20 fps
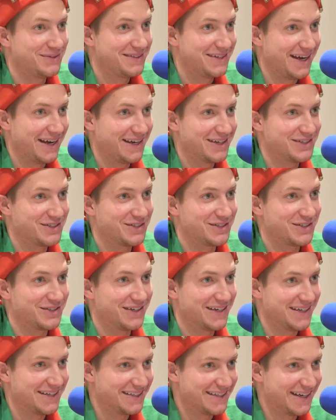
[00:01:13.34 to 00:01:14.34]
Dasher
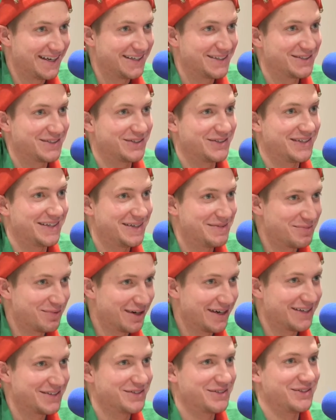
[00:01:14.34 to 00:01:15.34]
and Dancer and
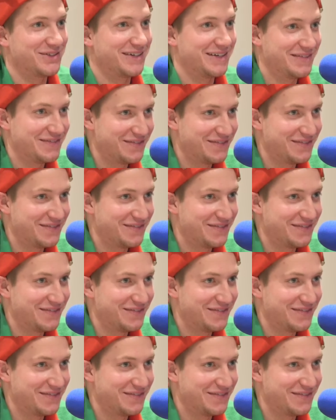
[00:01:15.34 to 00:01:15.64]
Prancer and